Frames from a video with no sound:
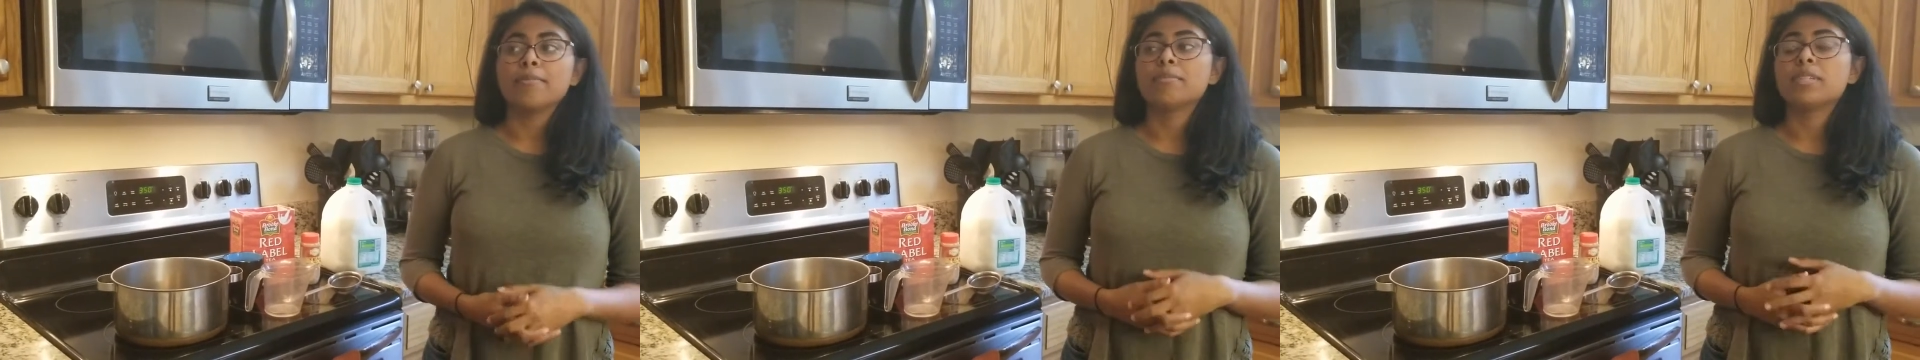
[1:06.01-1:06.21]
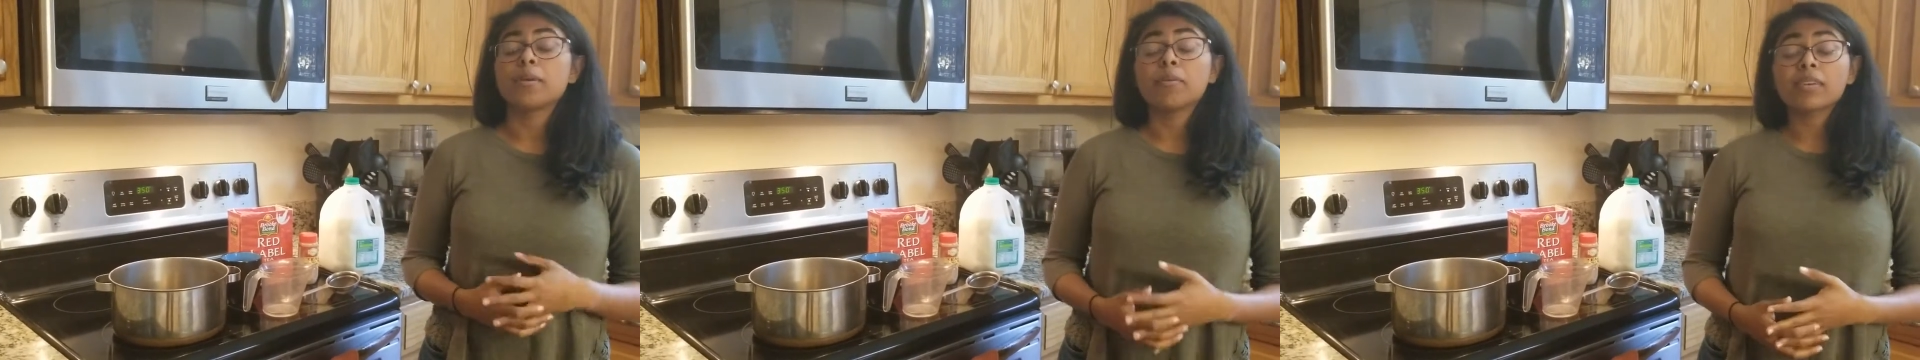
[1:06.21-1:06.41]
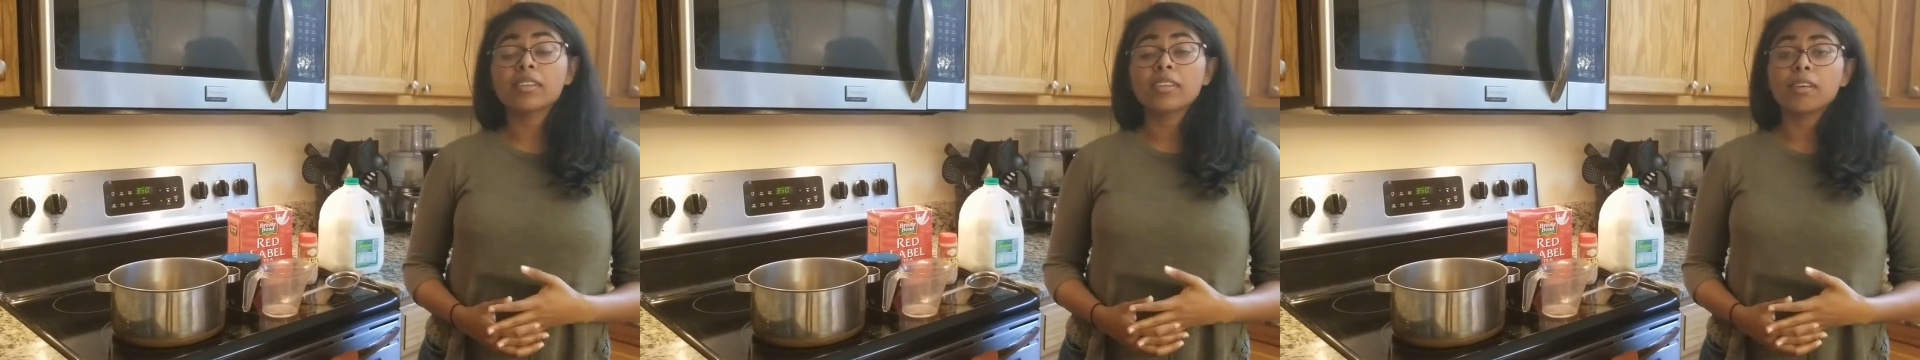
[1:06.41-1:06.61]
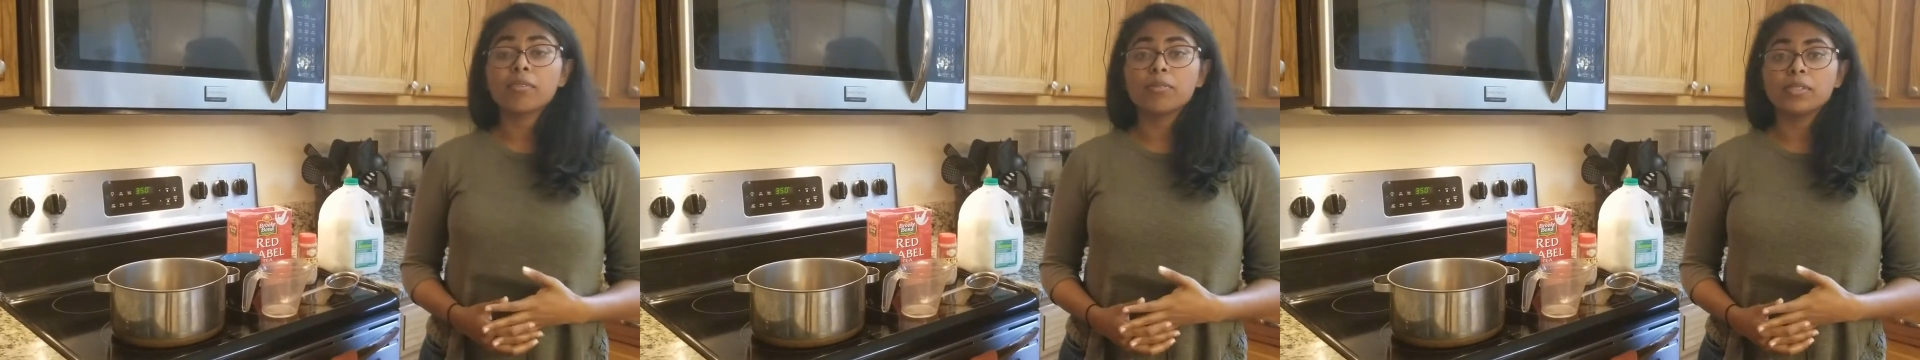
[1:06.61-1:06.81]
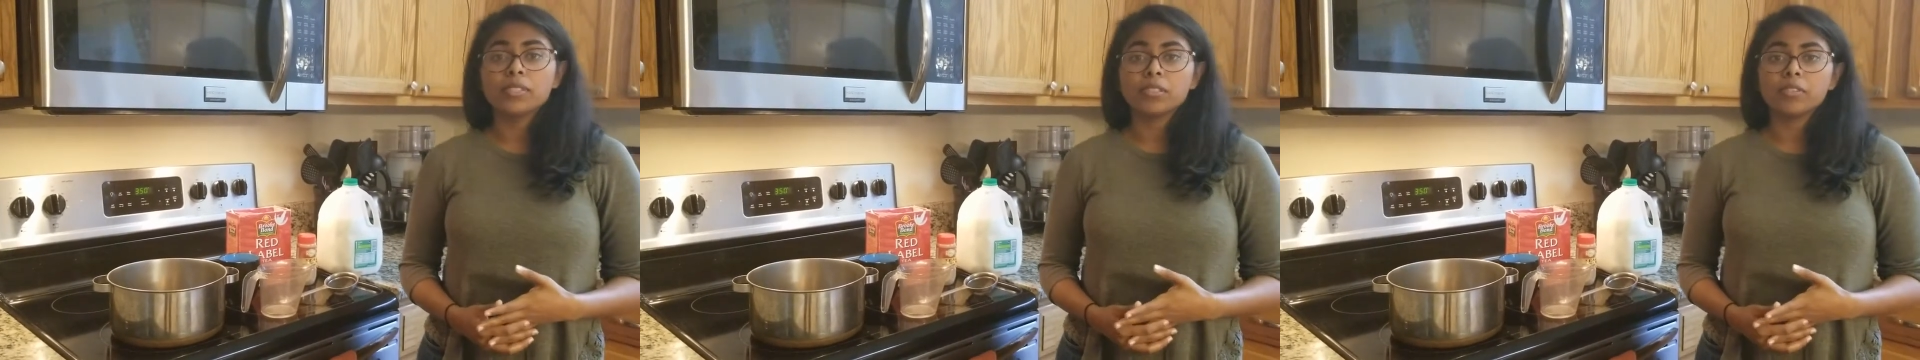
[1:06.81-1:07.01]
Typically,
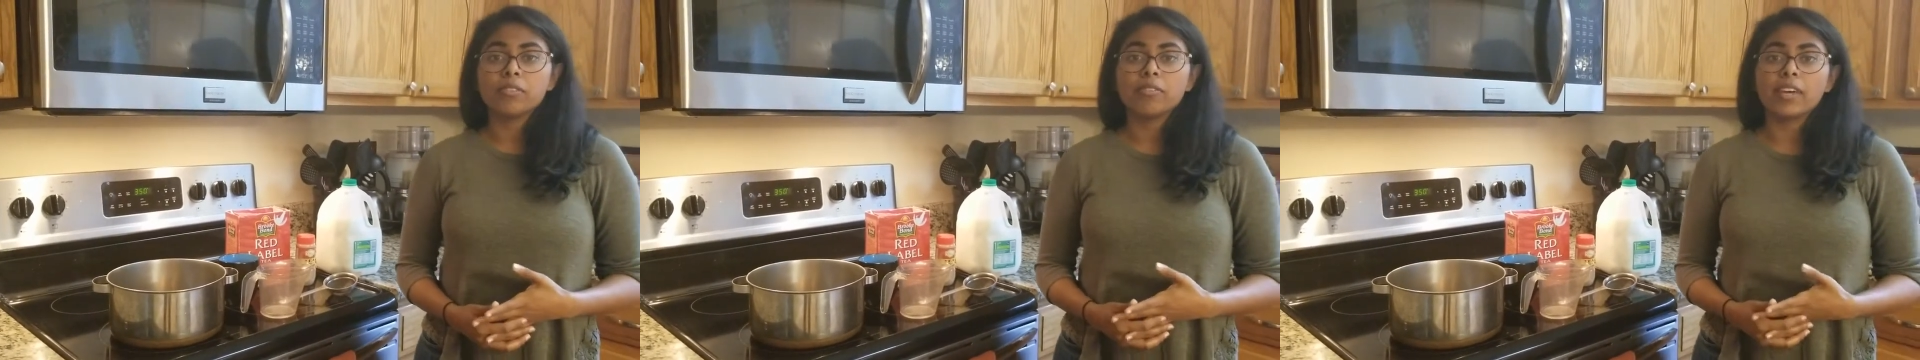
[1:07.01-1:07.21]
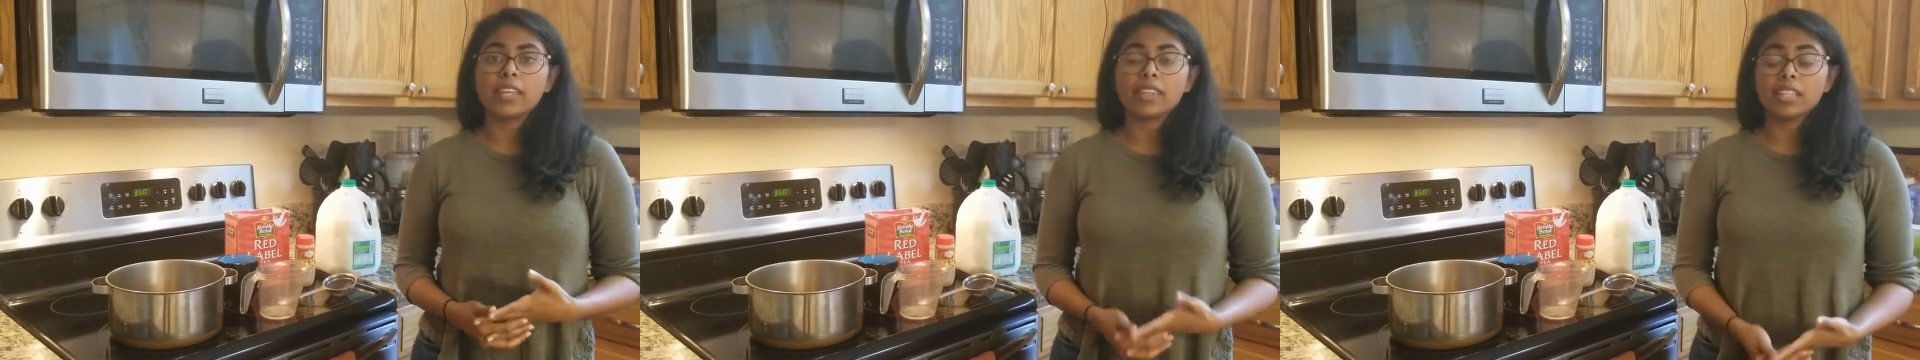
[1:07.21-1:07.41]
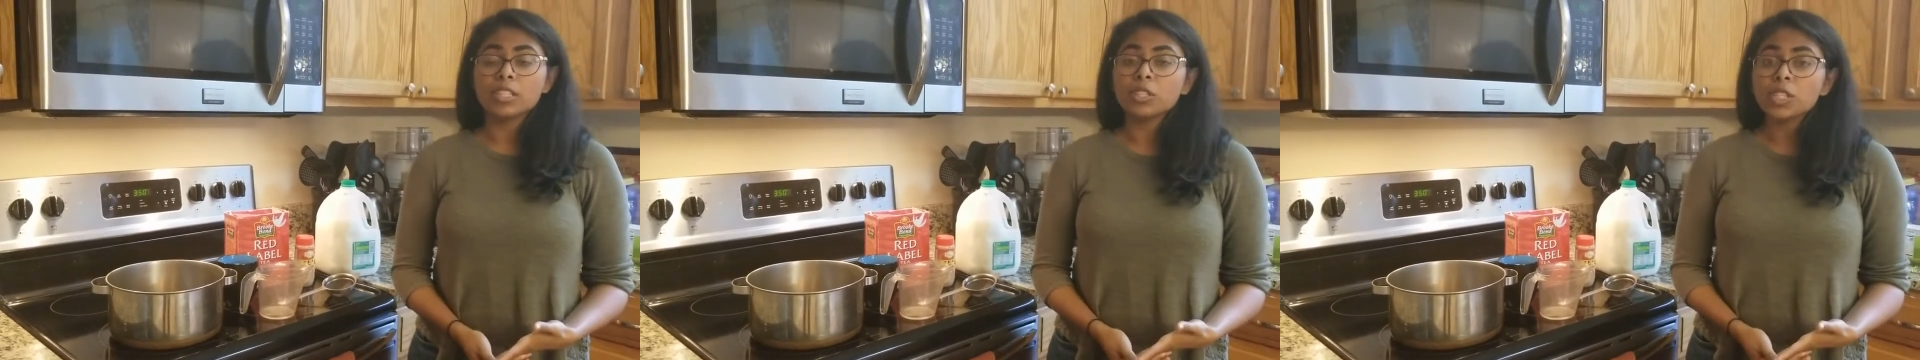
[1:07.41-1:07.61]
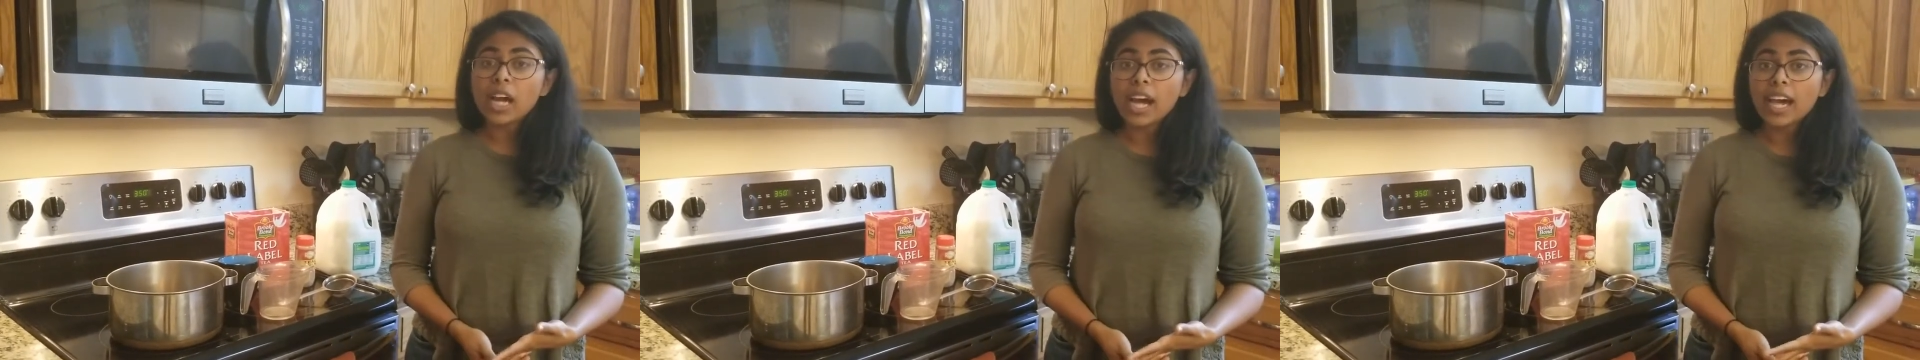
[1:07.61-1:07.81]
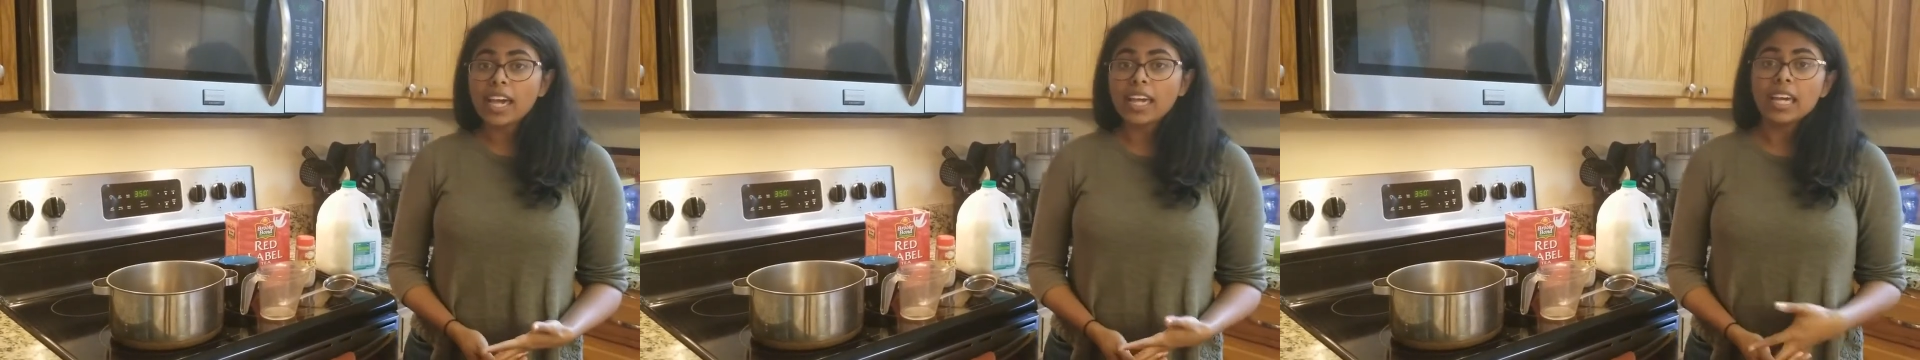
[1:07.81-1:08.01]
if we do faith in
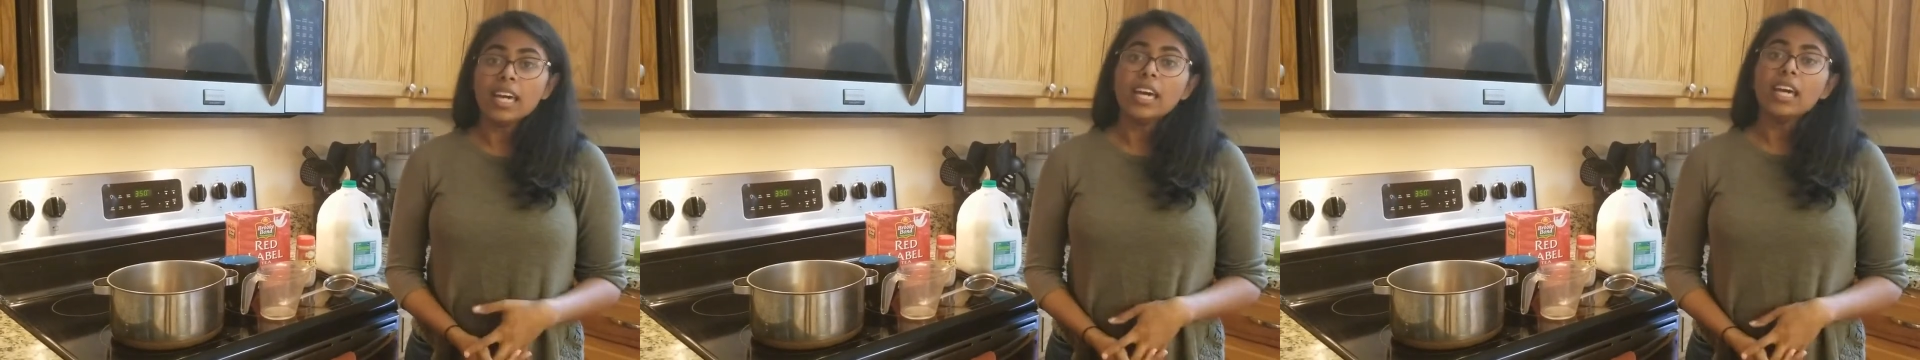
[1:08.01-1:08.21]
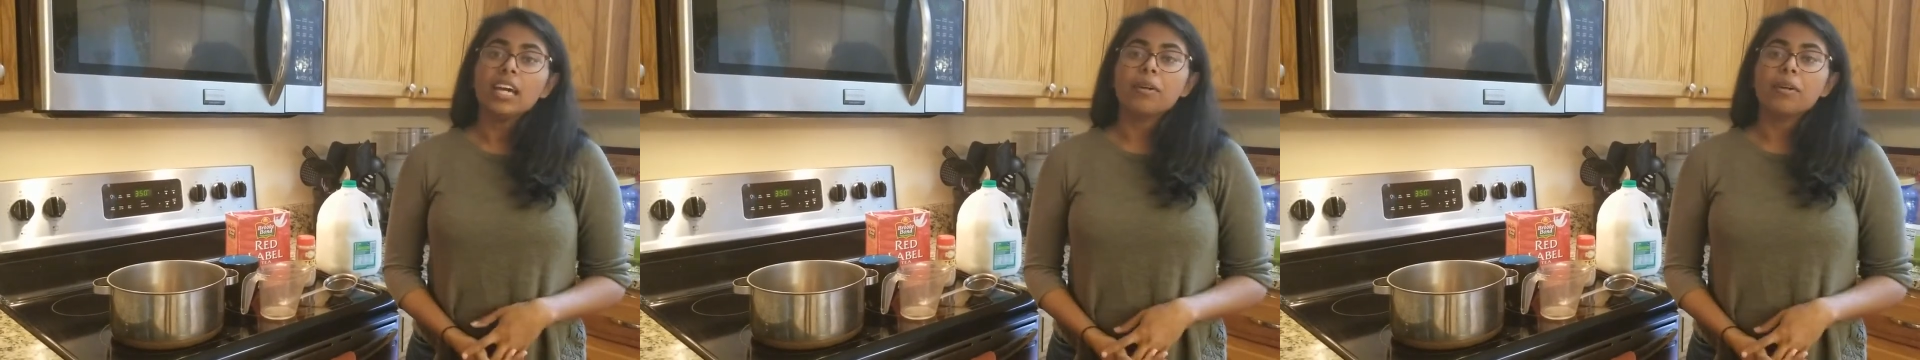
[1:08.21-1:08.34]
chai,